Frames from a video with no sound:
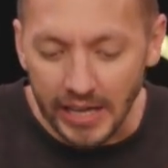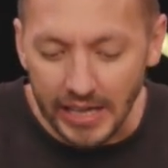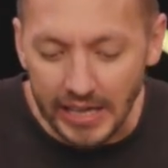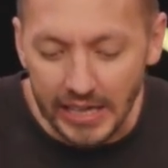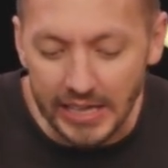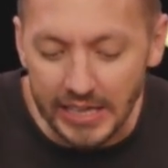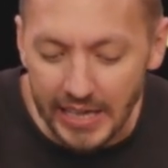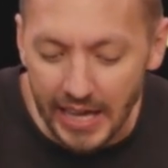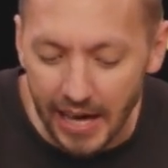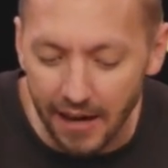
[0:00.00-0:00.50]

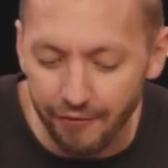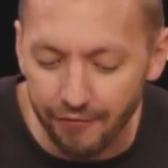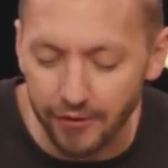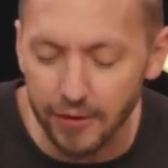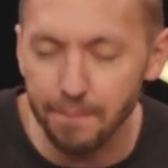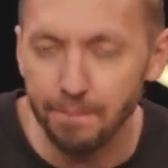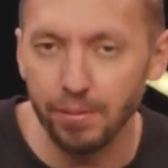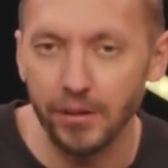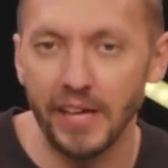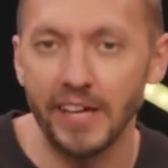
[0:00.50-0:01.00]
in
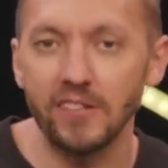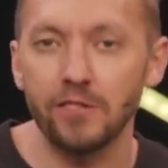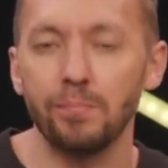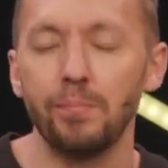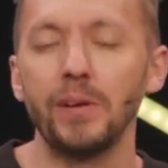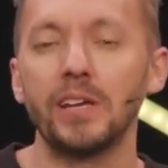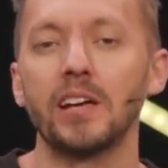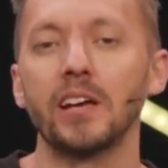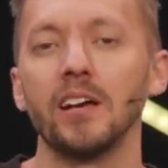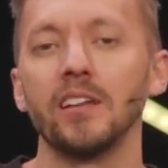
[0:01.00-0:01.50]
every place,
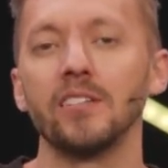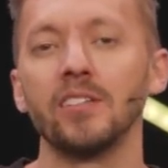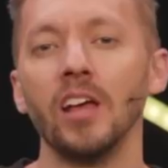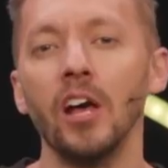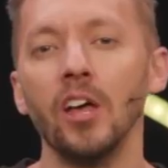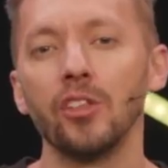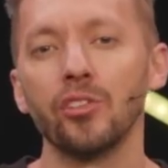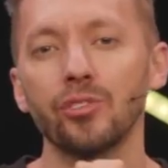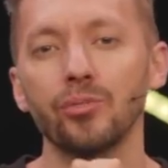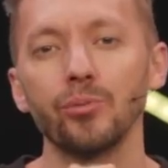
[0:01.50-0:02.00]
because
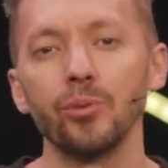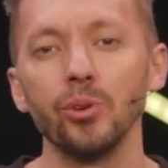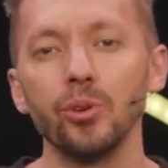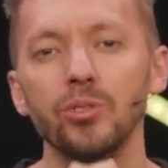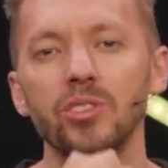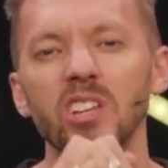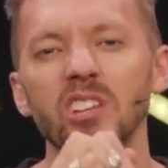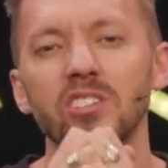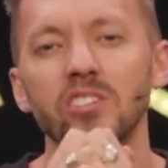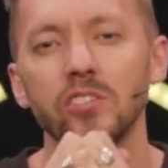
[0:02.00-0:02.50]

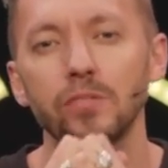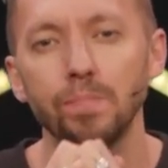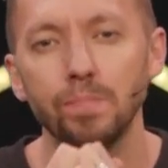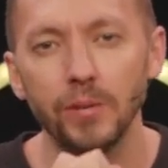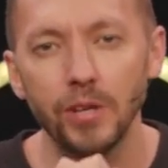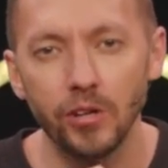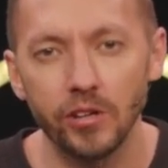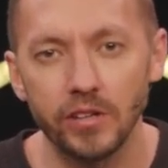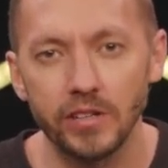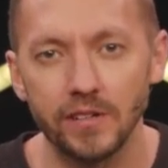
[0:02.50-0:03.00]
through the
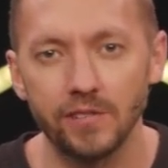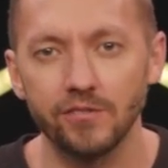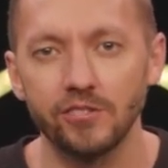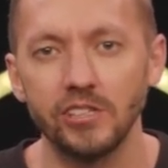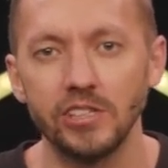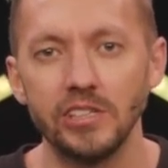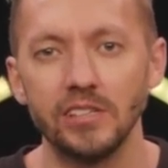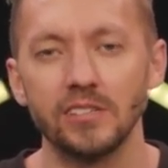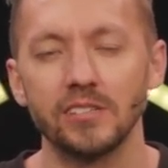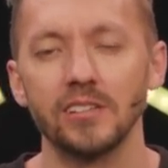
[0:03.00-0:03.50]
Spirit of
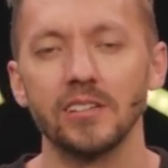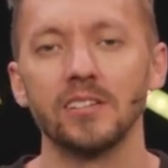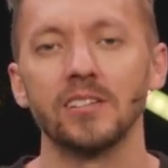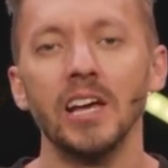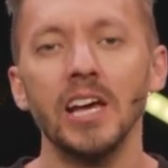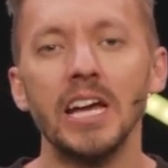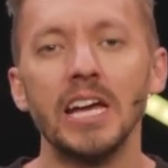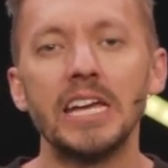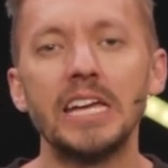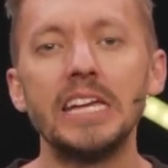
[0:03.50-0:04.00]

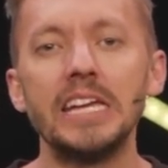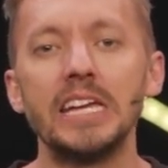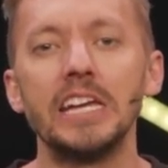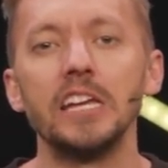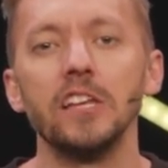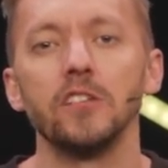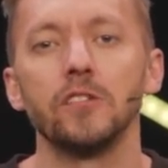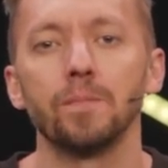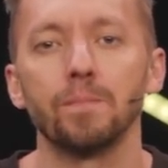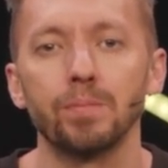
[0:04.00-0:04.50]
Jesus,
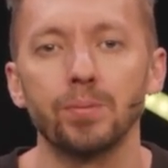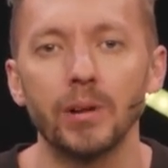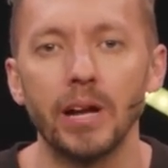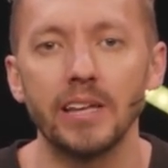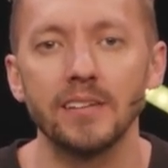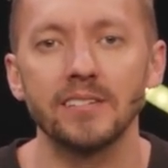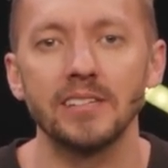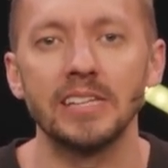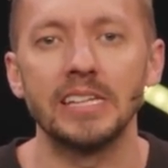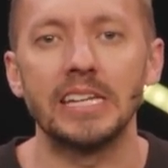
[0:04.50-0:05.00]
he is
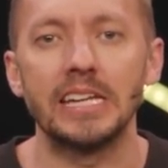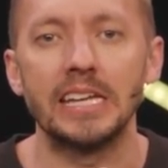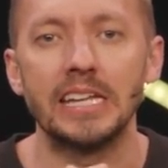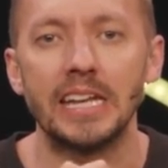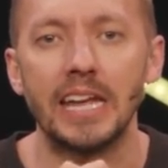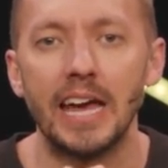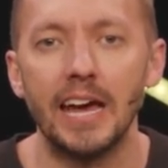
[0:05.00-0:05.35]
present in